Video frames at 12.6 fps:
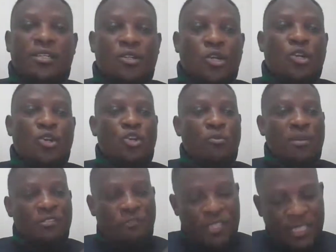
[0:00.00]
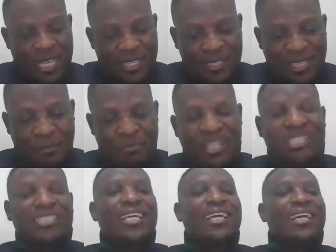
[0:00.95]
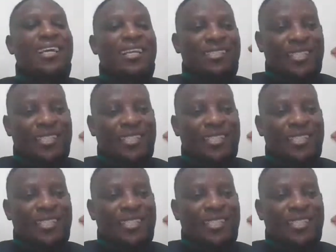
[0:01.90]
No, no, no. You must first establish, is